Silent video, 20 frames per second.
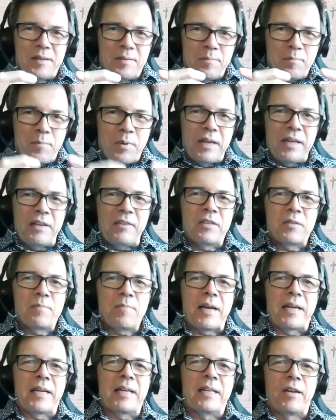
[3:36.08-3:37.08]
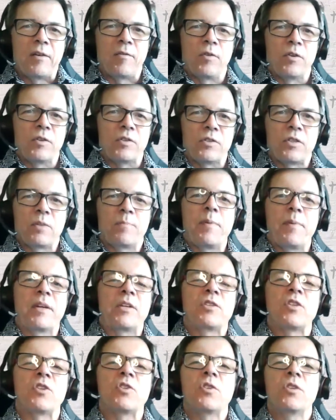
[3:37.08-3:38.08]
Beliefs make a difference,
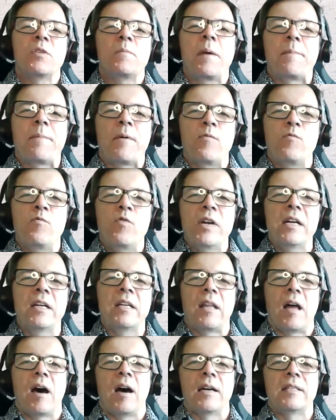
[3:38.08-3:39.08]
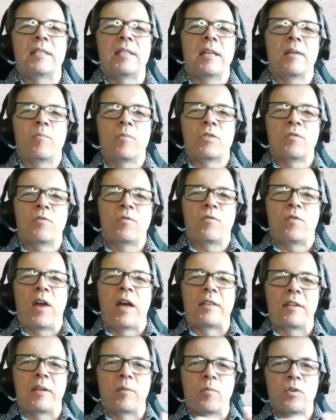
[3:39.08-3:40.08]
because as soon as people realize that it wasn't
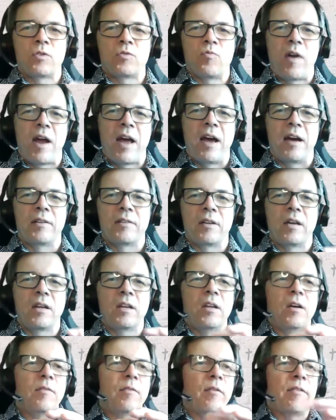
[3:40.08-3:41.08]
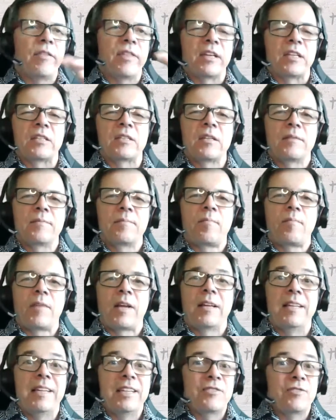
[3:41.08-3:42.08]
flat, that it was round, a lot of other things,
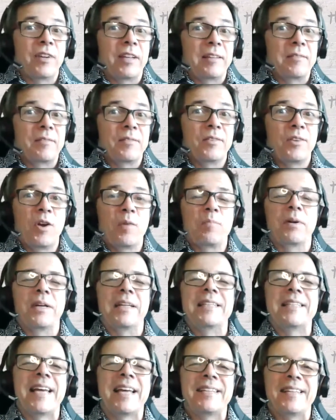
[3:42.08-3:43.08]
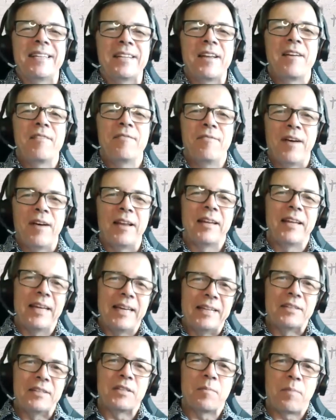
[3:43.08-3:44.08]
literally, no pun intended, fell
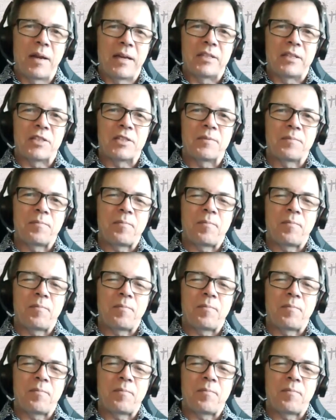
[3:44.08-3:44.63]
into place.